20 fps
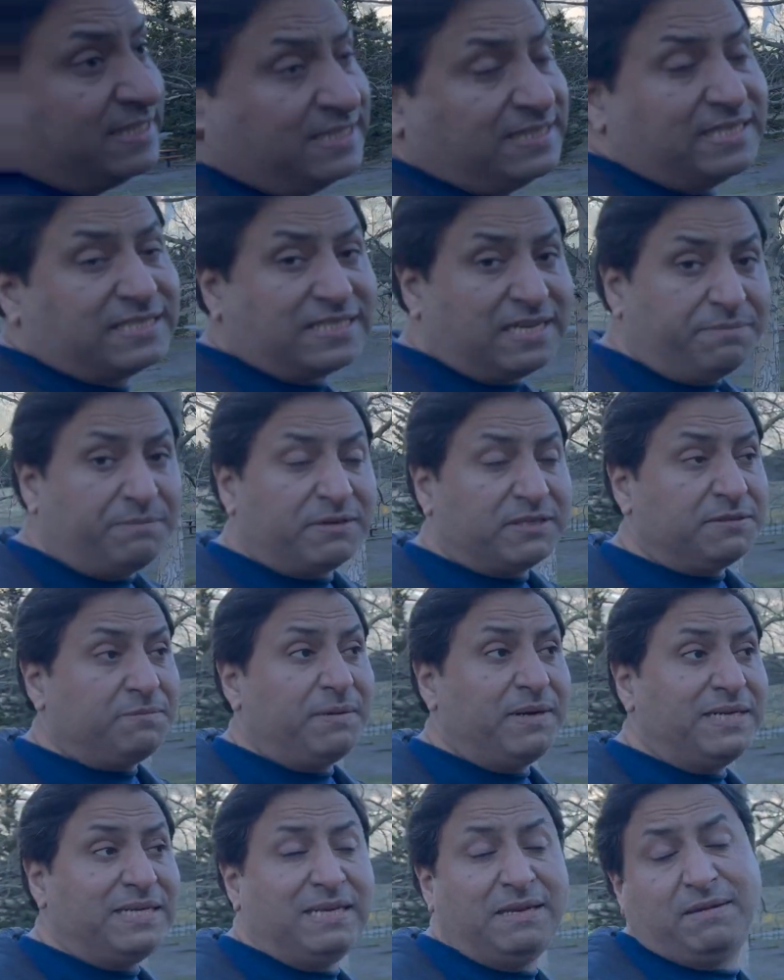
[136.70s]
in the summer,
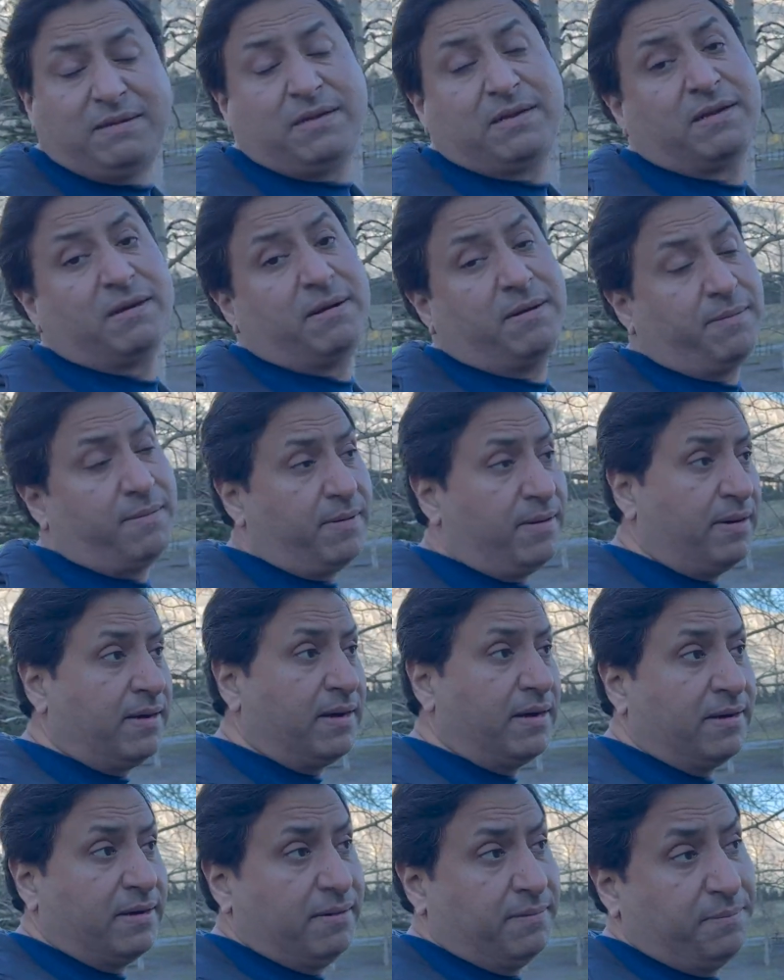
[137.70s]
especially
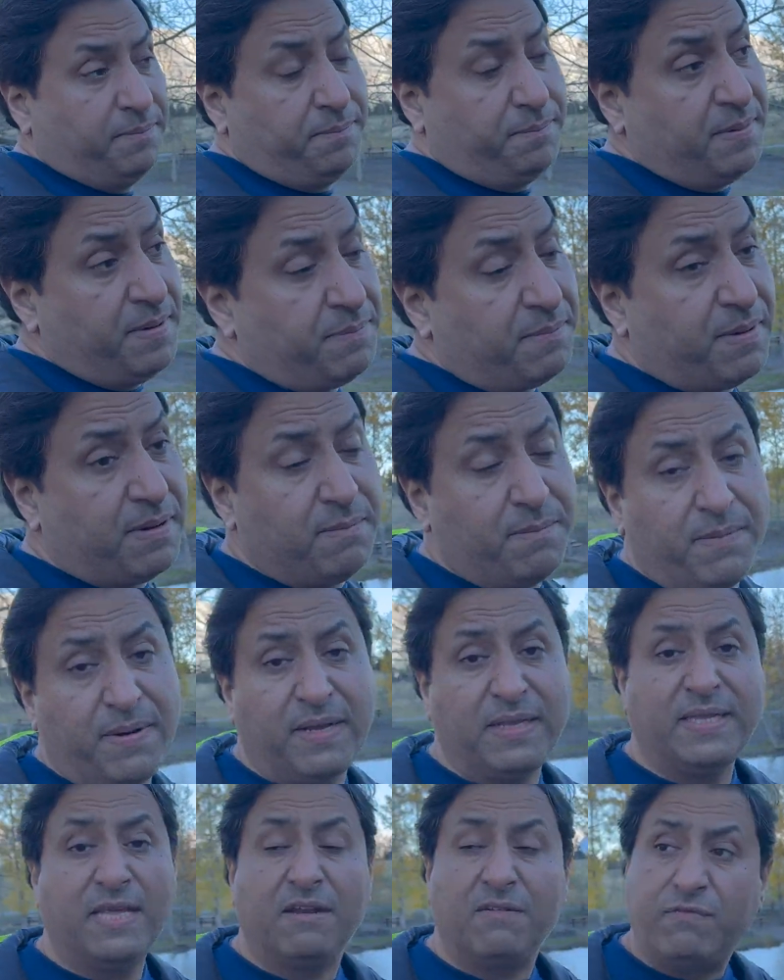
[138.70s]
people
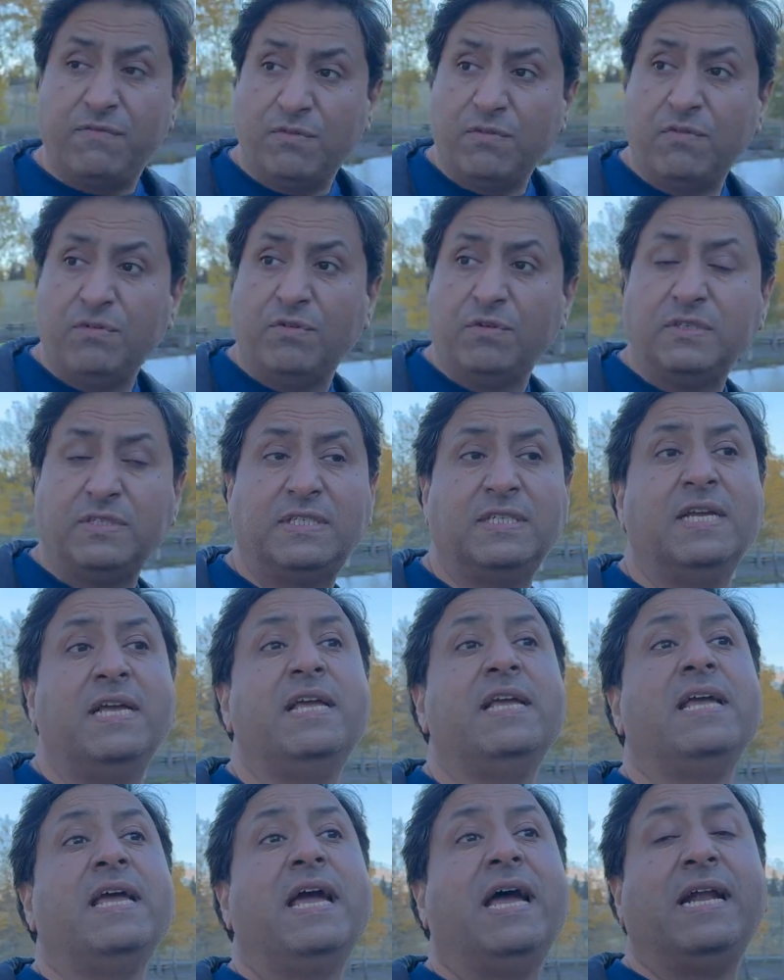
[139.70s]
bring their foods
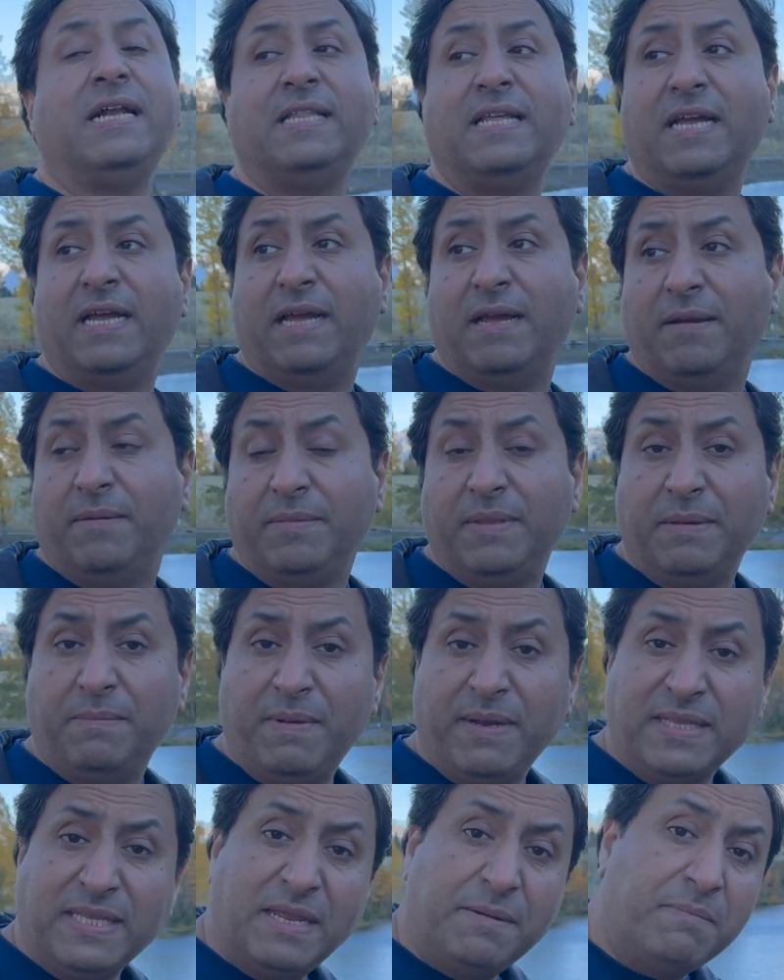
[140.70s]
and they
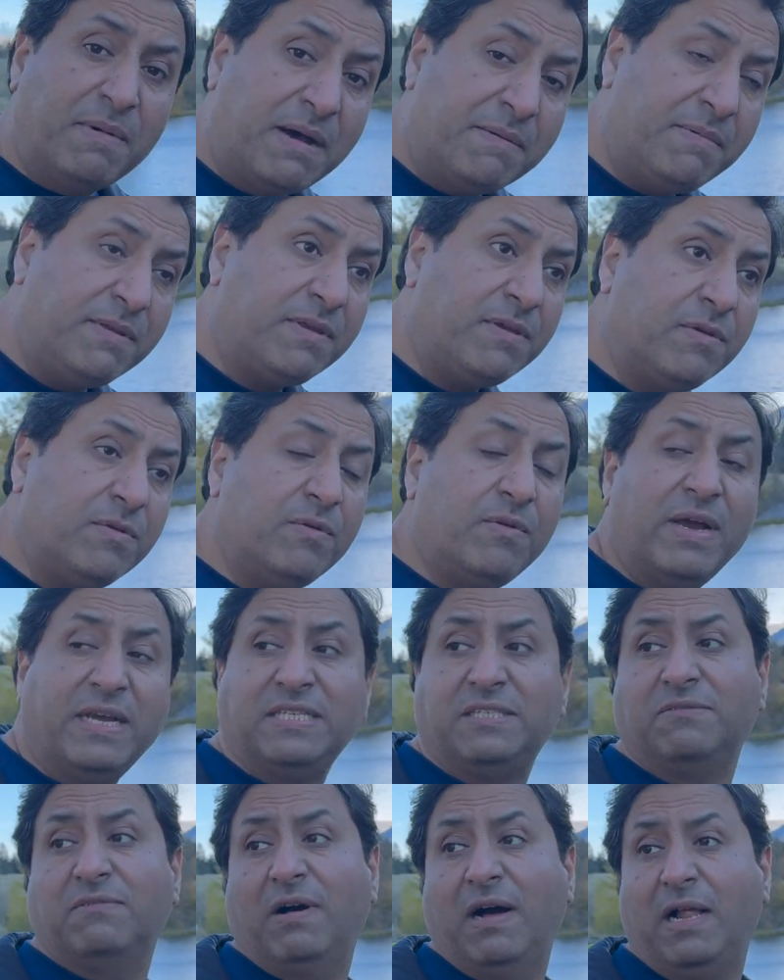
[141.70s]
bring their barbecue
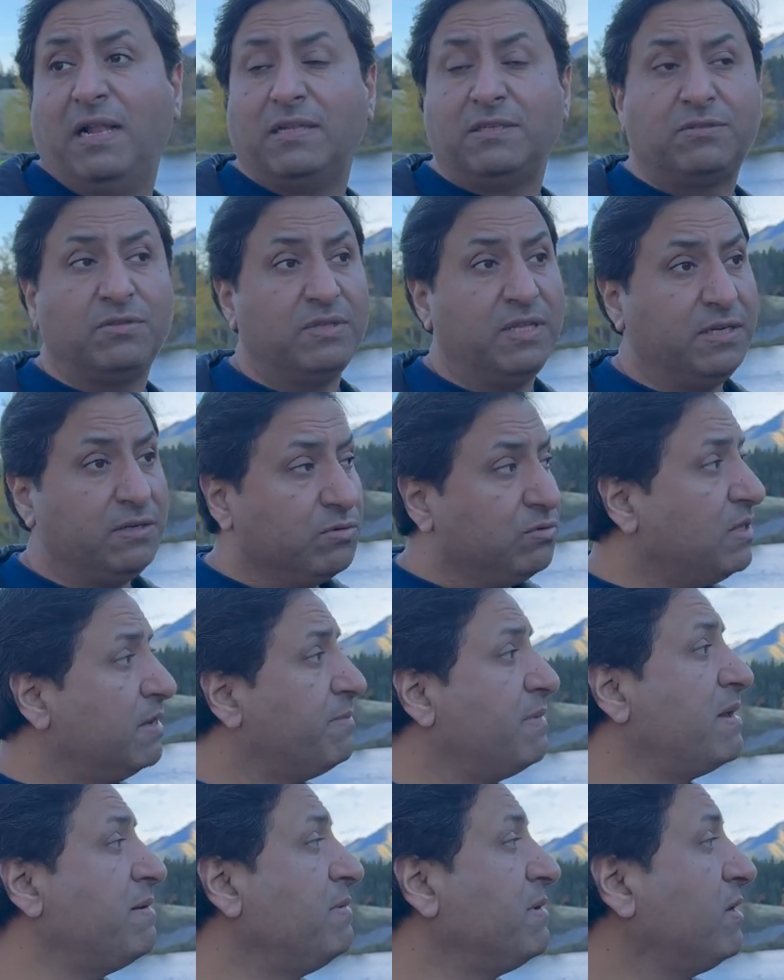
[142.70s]
as well. So they do the
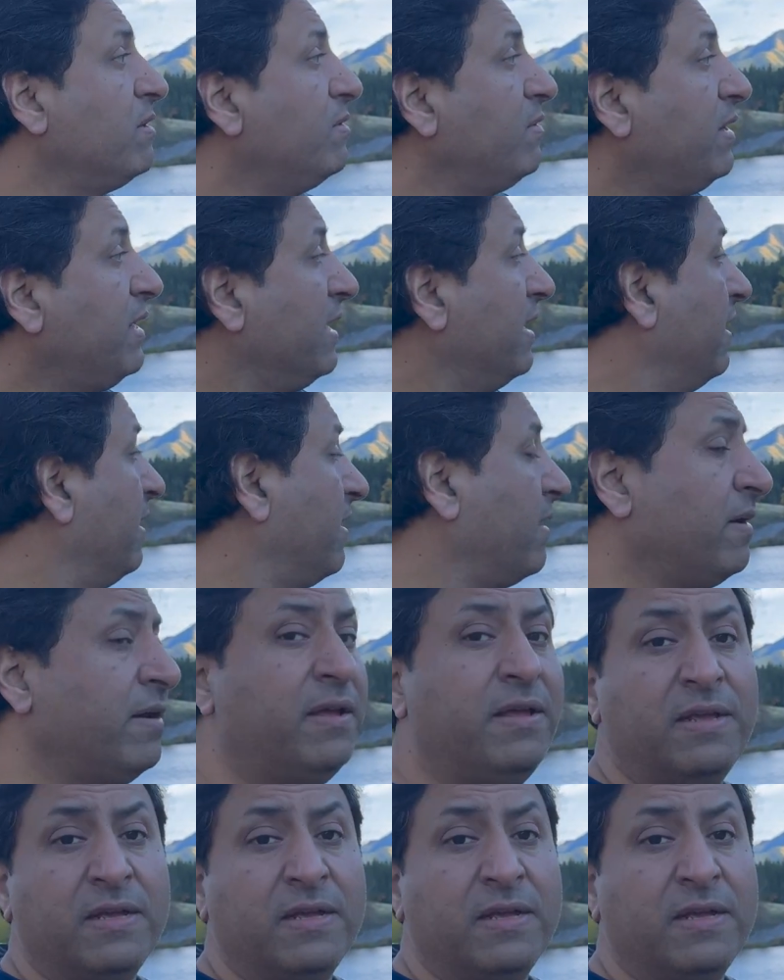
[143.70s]
barbecue here.